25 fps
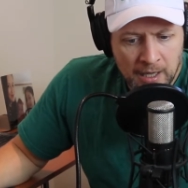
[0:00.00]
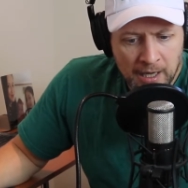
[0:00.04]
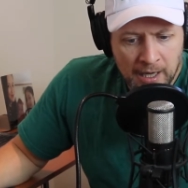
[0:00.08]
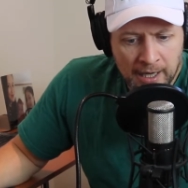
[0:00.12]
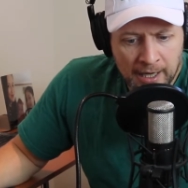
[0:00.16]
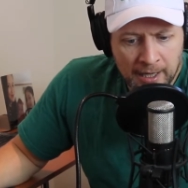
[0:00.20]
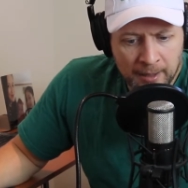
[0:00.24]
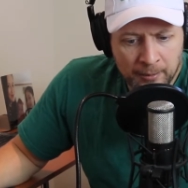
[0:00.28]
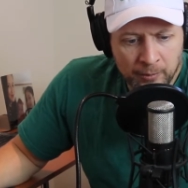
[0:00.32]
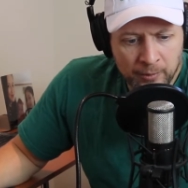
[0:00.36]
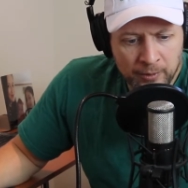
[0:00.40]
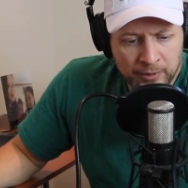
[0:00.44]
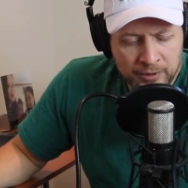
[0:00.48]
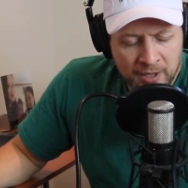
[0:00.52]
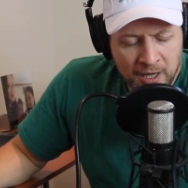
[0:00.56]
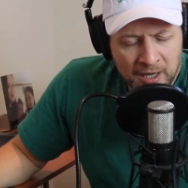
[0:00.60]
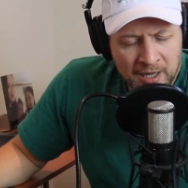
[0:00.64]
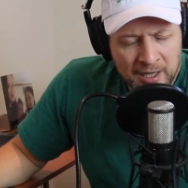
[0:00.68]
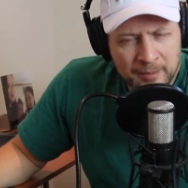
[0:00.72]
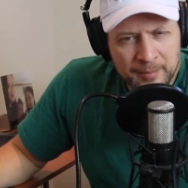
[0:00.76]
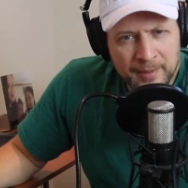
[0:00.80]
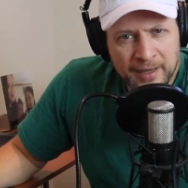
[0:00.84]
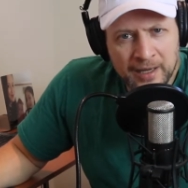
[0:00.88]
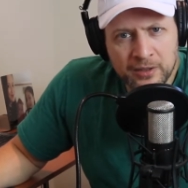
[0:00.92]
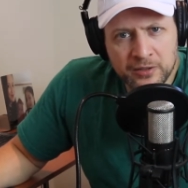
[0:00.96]
We were
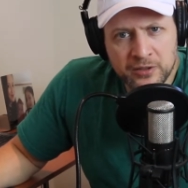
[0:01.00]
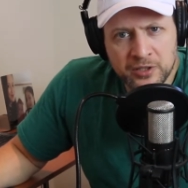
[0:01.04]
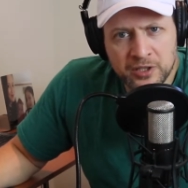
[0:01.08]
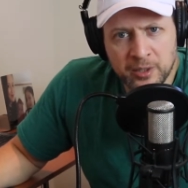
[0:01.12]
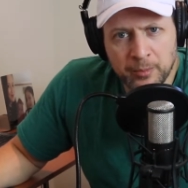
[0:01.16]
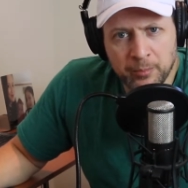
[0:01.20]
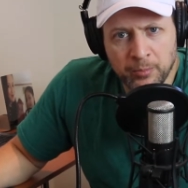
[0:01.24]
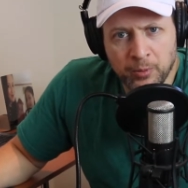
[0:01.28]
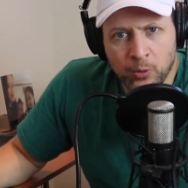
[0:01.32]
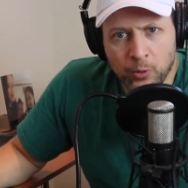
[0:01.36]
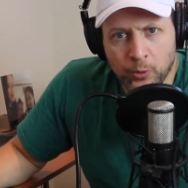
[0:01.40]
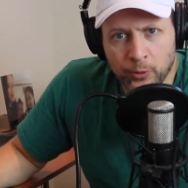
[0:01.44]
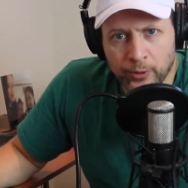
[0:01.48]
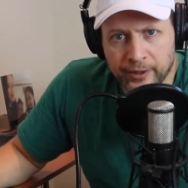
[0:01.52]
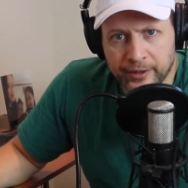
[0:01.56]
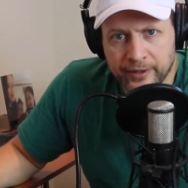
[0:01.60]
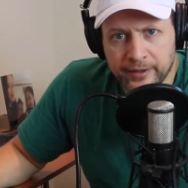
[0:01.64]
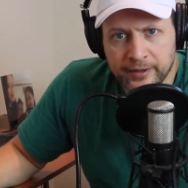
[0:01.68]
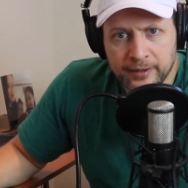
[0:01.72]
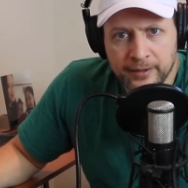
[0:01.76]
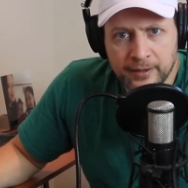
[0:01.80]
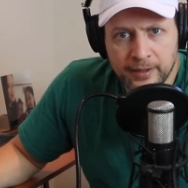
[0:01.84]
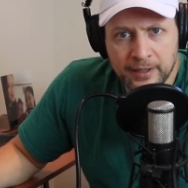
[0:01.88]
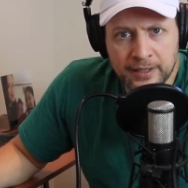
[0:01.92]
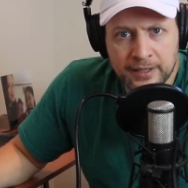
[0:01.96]
talking about support,
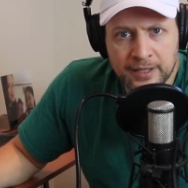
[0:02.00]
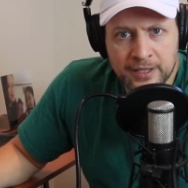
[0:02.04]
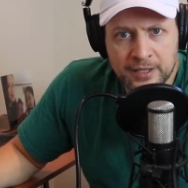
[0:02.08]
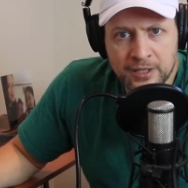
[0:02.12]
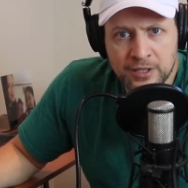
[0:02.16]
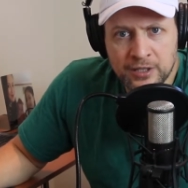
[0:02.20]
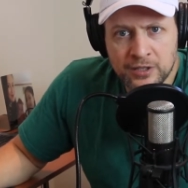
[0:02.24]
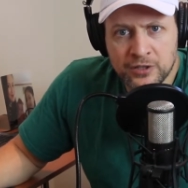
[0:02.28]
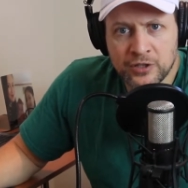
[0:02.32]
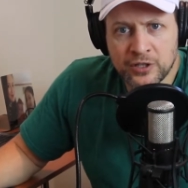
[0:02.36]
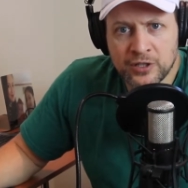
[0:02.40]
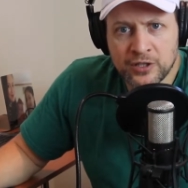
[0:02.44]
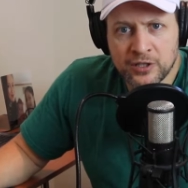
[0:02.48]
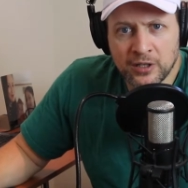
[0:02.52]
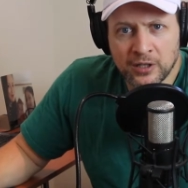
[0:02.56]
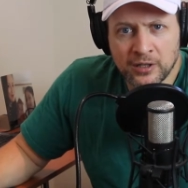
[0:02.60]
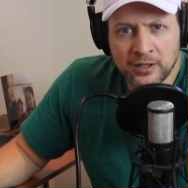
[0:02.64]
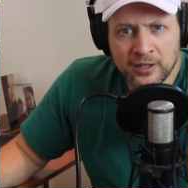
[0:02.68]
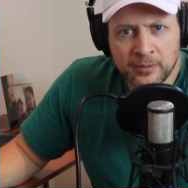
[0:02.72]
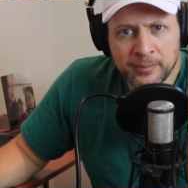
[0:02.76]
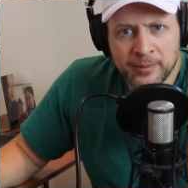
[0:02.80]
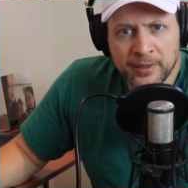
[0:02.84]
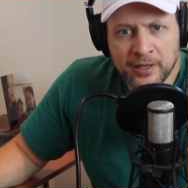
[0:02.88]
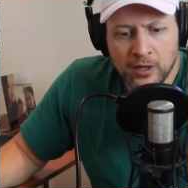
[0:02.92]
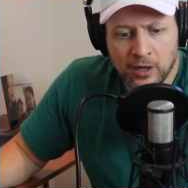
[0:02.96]
and this is just a
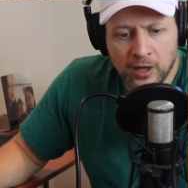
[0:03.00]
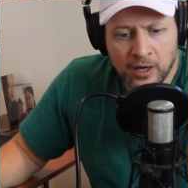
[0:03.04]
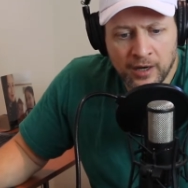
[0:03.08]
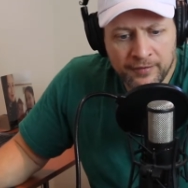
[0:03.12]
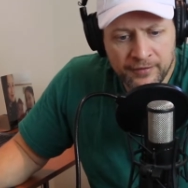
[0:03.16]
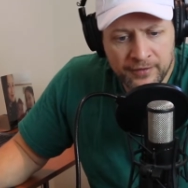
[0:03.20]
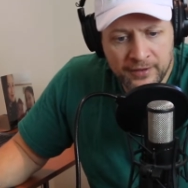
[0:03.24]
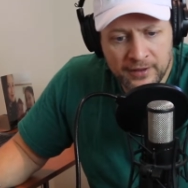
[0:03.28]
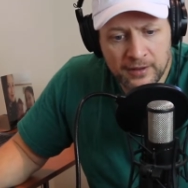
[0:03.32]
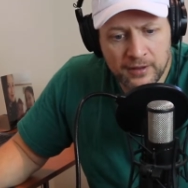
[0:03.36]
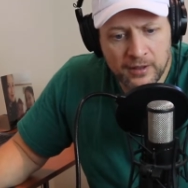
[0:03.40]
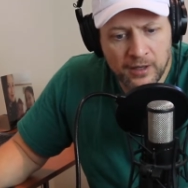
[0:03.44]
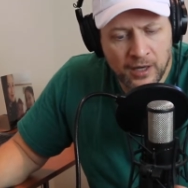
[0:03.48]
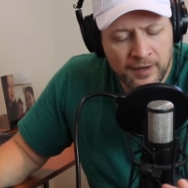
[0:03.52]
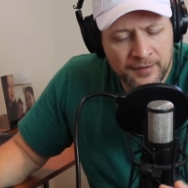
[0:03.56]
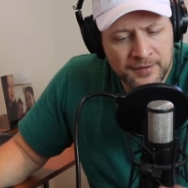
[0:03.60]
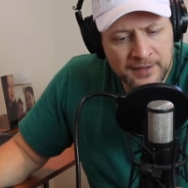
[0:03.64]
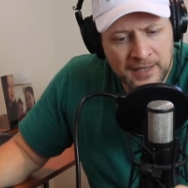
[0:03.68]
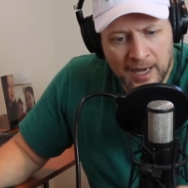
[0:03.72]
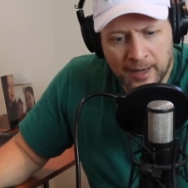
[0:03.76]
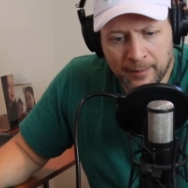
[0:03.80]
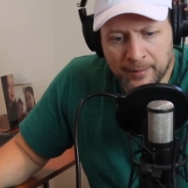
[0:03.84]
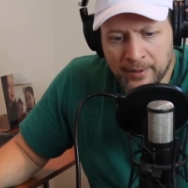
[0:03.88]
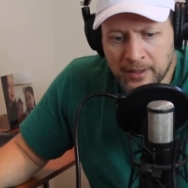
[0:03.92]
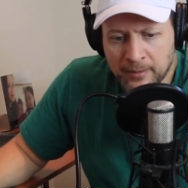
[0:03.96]
little bit off
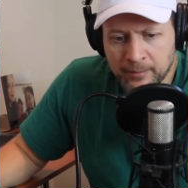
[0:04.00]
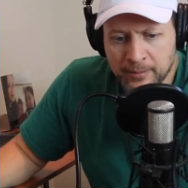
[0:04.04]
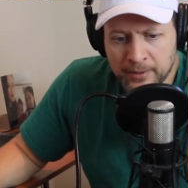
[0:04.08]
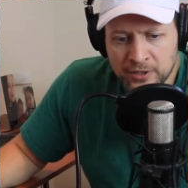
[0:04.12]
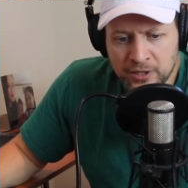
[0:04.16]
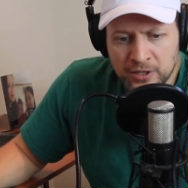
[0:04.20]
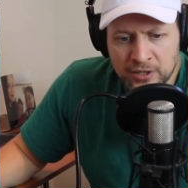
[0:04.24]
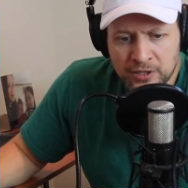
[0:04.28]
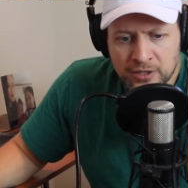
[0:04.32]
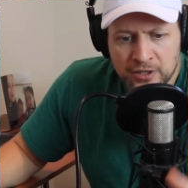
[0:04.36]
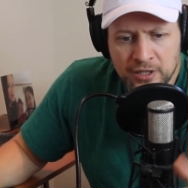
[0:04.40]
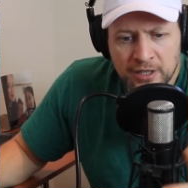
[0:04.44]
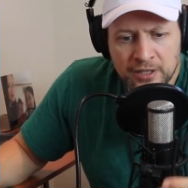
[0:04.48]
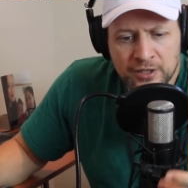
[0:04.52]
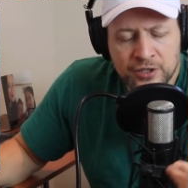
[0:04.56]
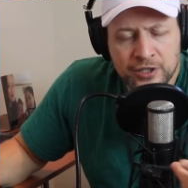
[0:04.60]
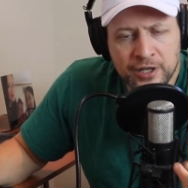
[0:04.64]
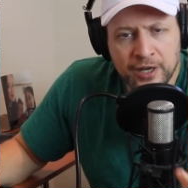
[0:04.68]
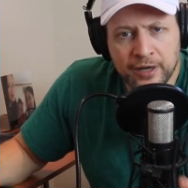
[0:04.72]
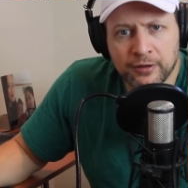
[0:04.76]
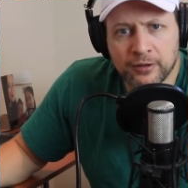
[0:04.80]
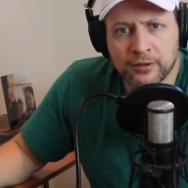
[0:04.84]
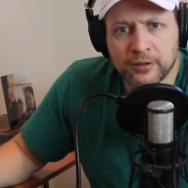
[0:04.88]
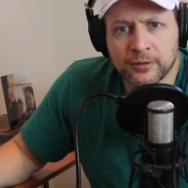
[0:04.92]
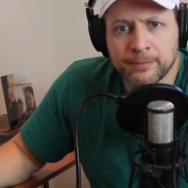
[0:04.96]
topic, but just in
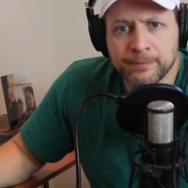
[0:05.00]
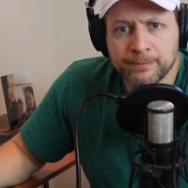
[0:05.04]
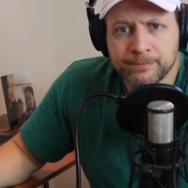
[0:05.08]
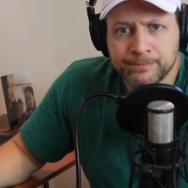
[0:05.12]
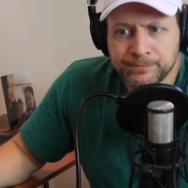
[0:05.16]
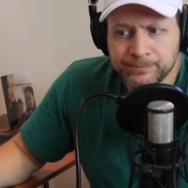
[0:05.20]
general,